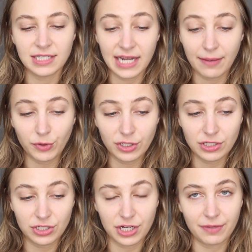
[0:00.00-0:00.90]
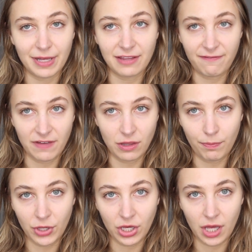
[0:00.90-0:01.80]
Today I'm going to talk about the
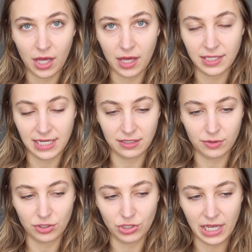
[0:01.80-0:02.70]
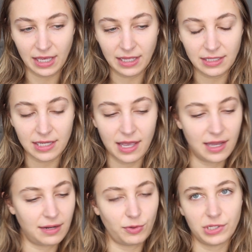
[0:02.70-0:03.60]
5th book, A Dance with Dragons,
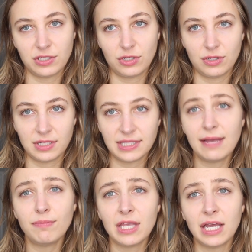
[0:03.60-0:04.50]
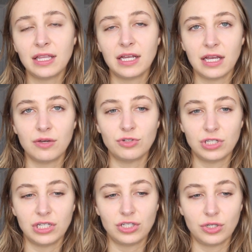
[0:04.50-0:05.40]
and I'm going to do the same thing that I
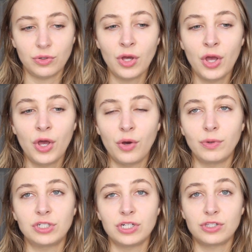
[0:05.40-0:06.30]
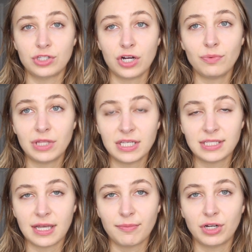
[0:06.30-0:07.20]
usually do, which is start with the
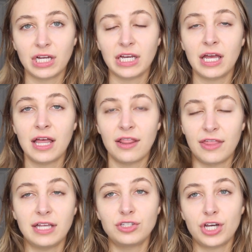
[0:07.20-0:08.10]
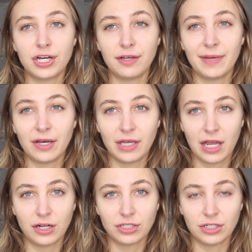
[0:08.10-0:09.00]
summary, then talk about
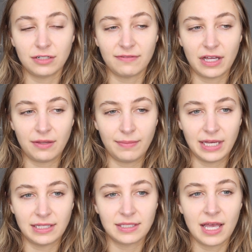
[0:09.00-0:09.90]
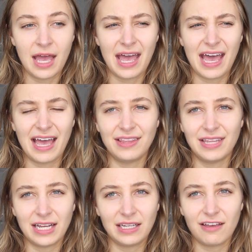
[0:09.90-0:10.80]
character development, and
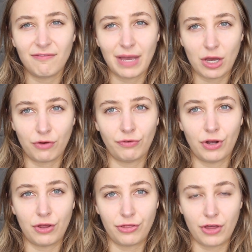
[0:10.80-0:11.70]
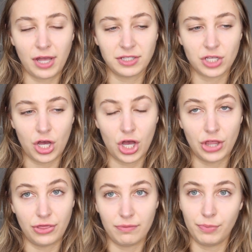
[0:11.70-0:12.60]
then give my overall thoughts
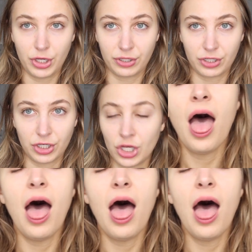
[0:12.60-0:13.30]
on the book.